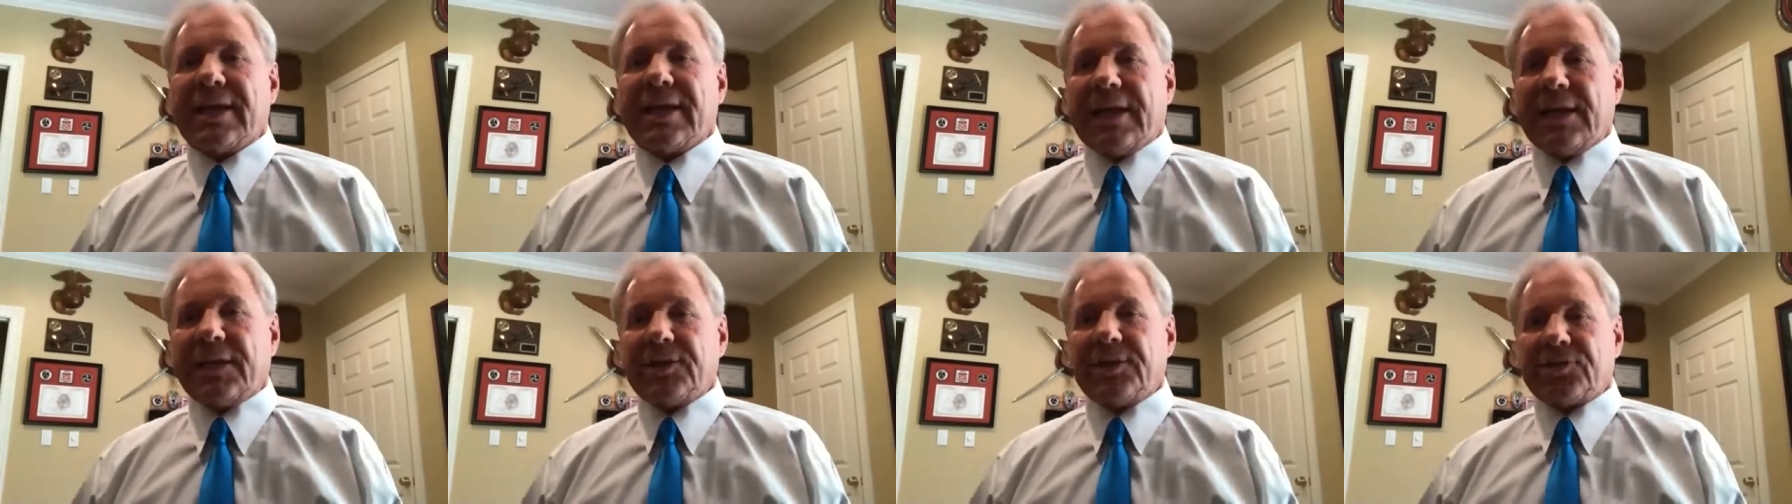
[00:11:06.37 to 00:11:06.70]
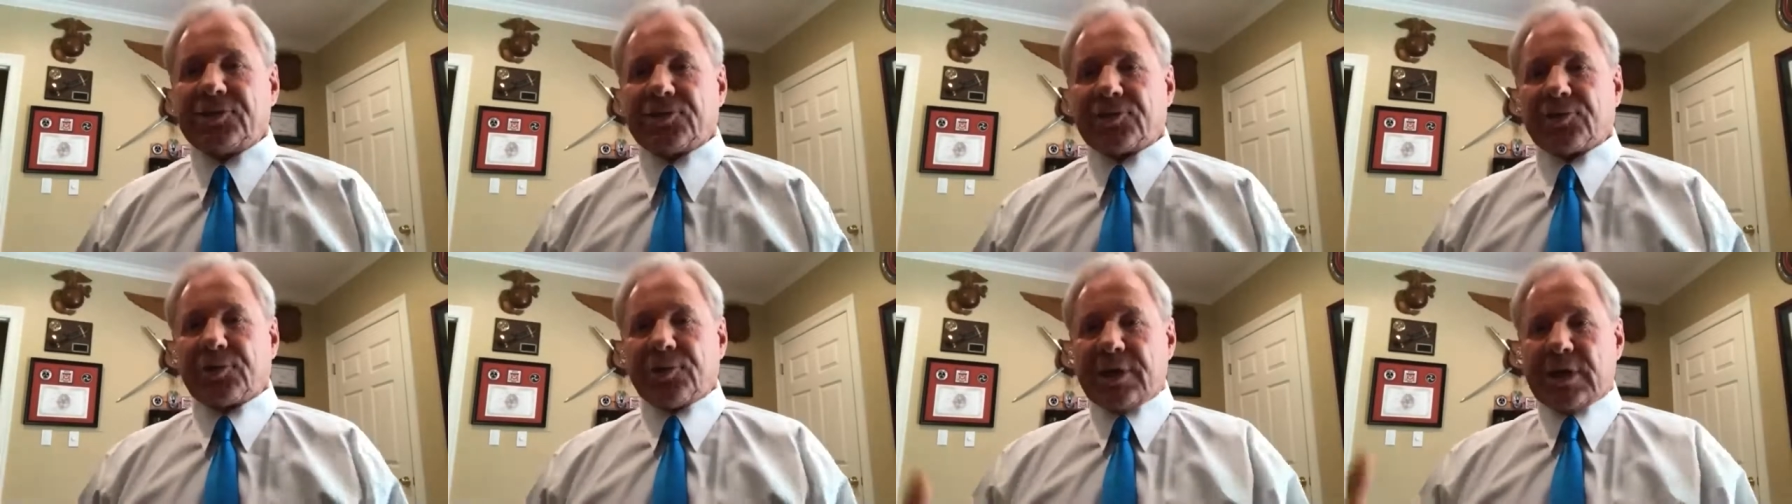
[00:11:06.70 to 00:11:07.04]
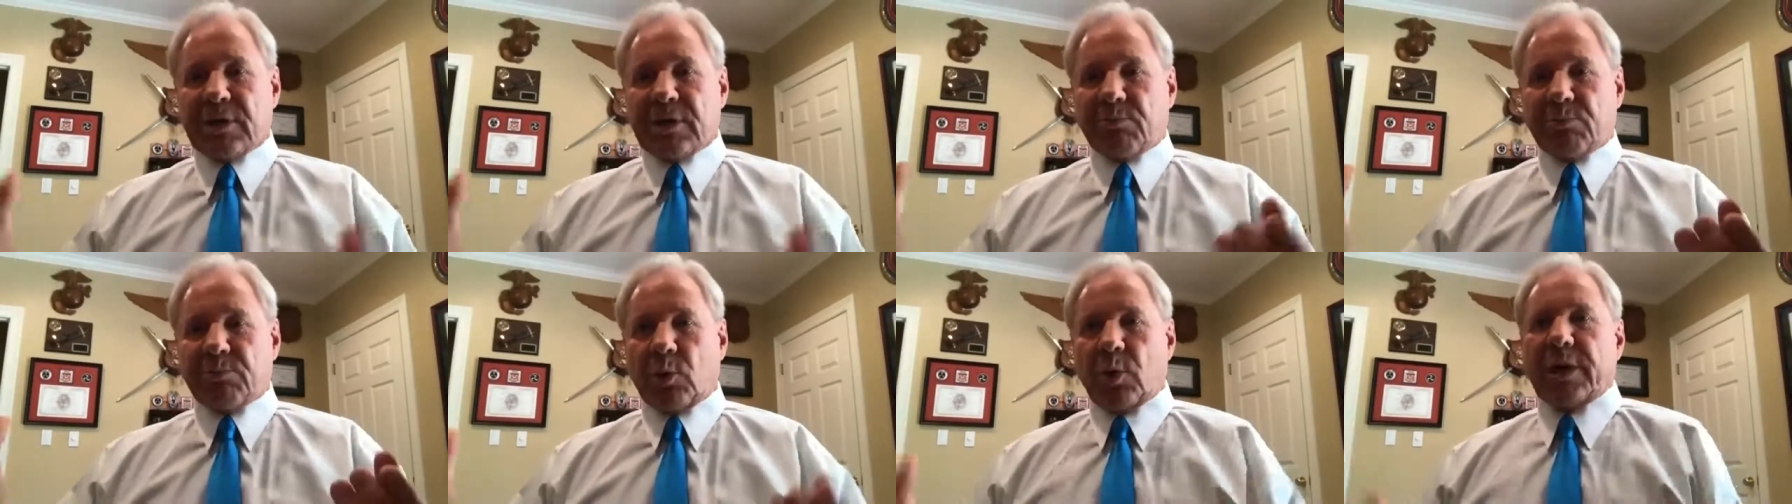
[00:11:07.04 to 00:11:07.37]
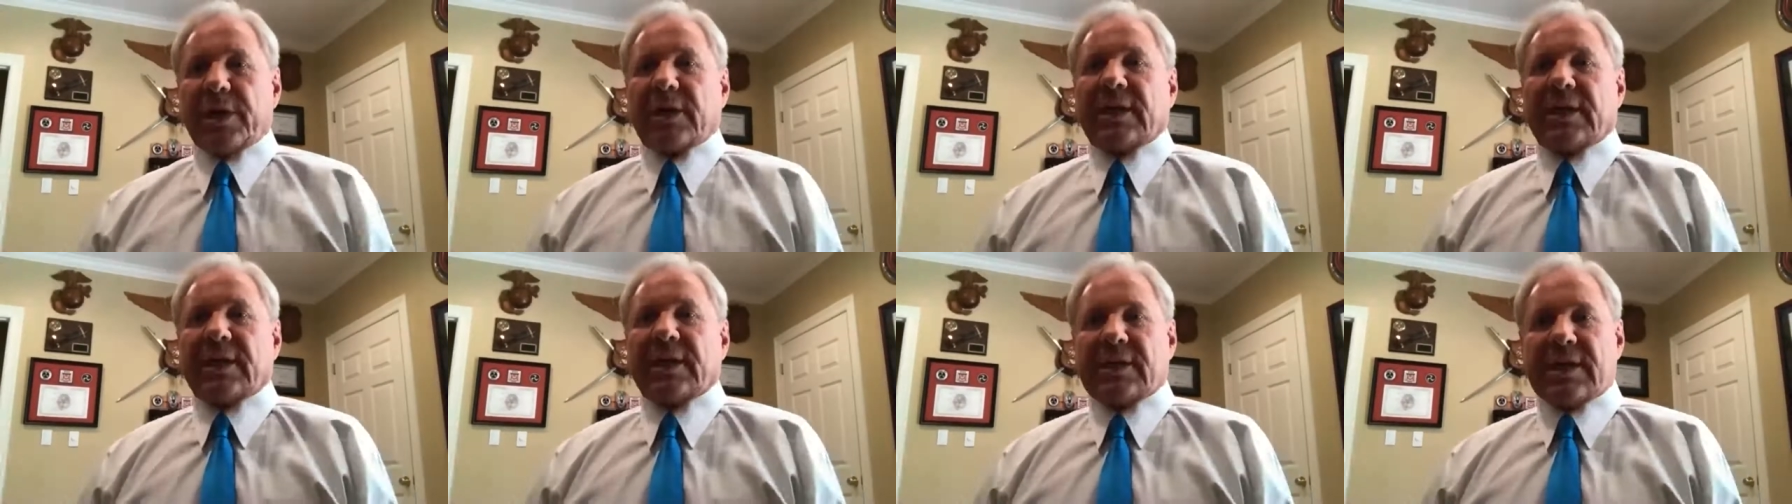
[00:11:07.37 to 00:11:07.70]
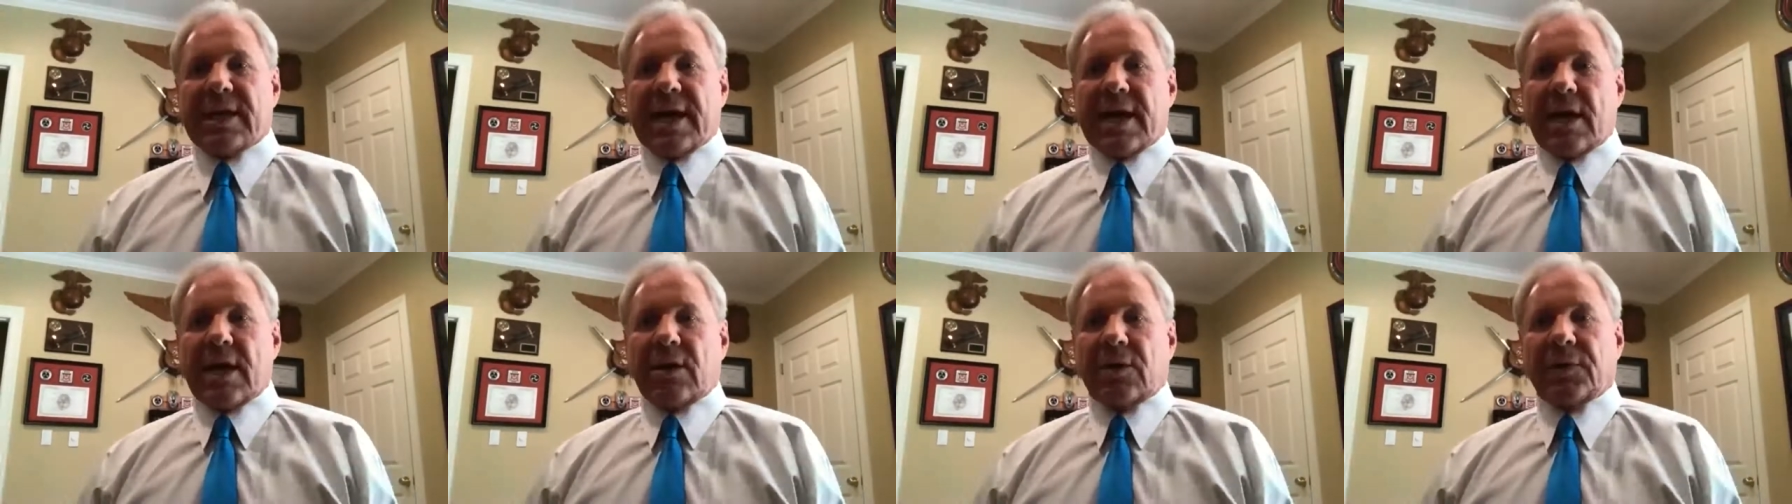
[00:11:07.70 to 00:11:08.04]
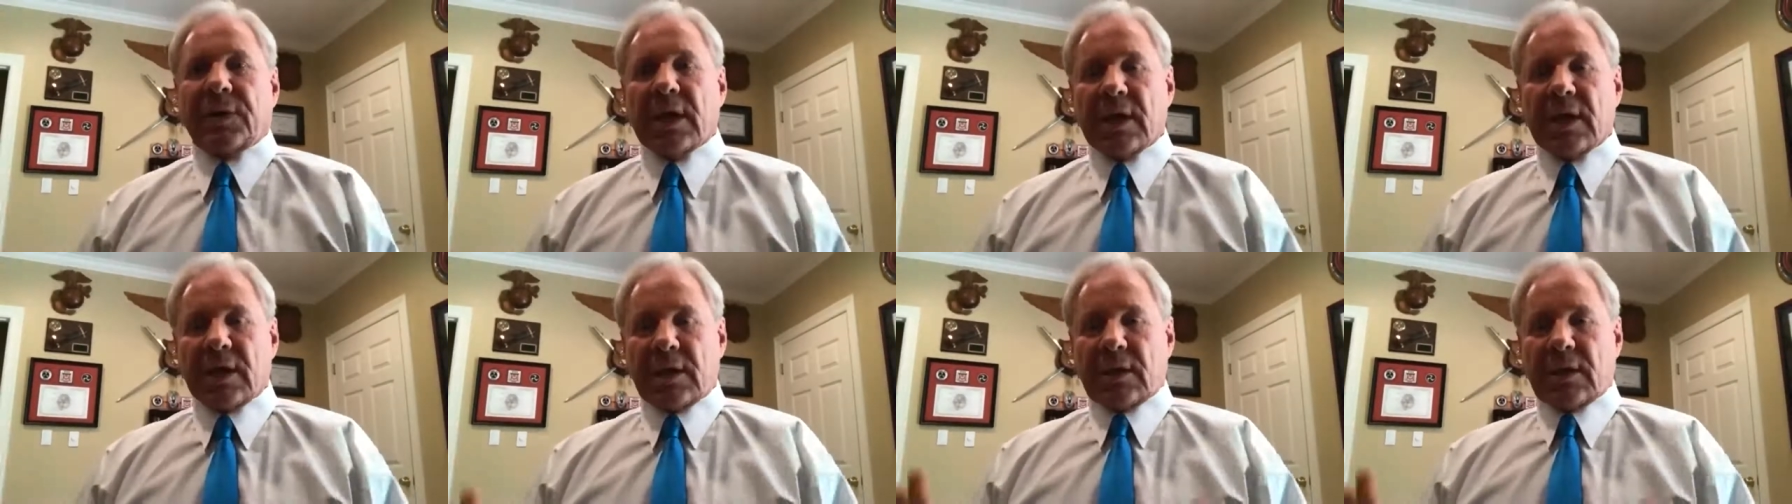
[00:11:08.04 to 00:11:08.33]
industry and boil it down